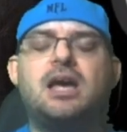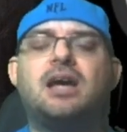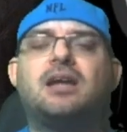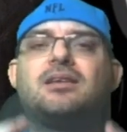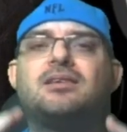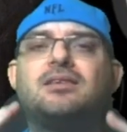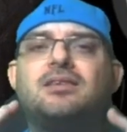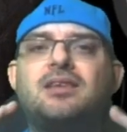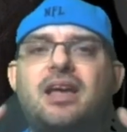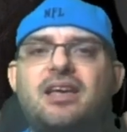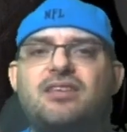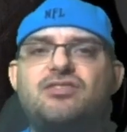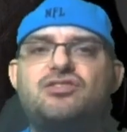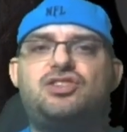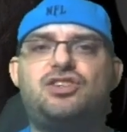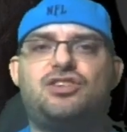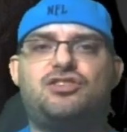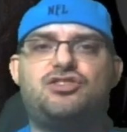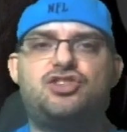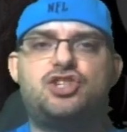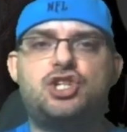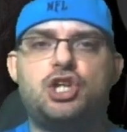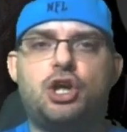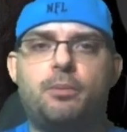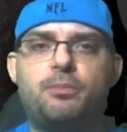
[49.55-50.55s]
Let's
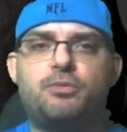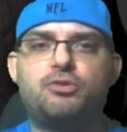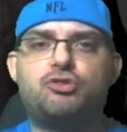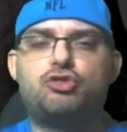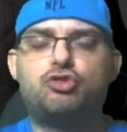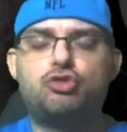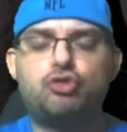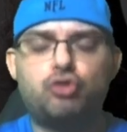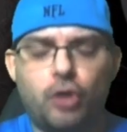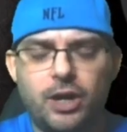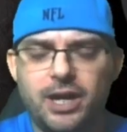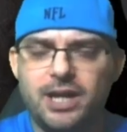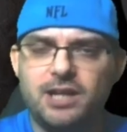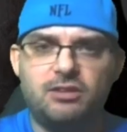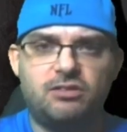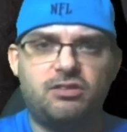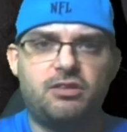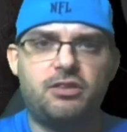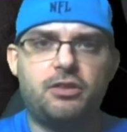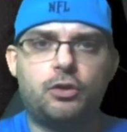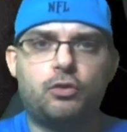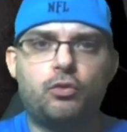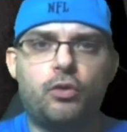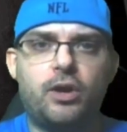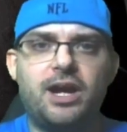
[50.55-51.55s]
just jump straight into
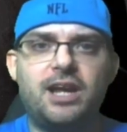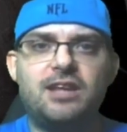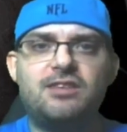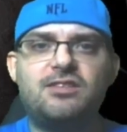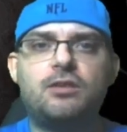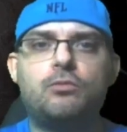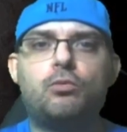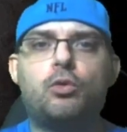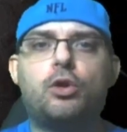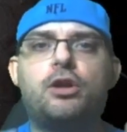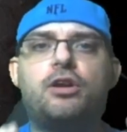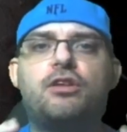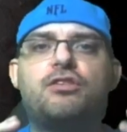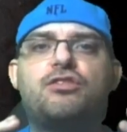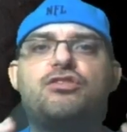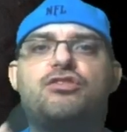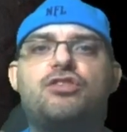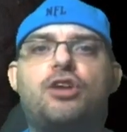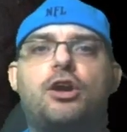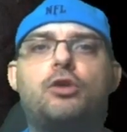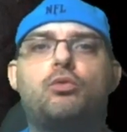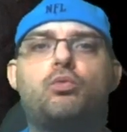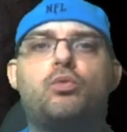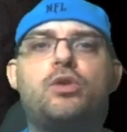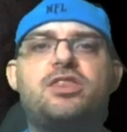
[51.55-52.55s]
the grades, and we're going to
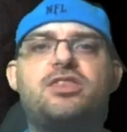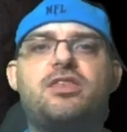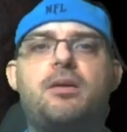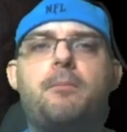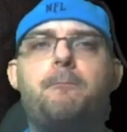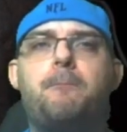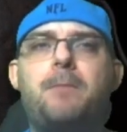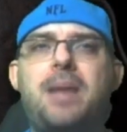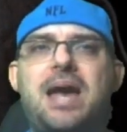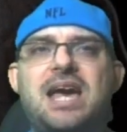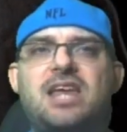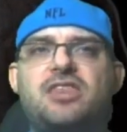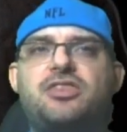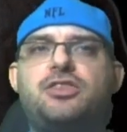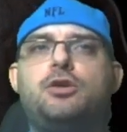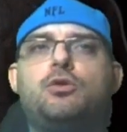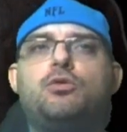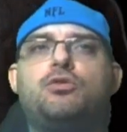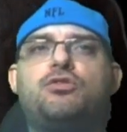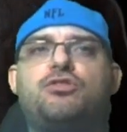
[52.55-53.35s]
start with Matthew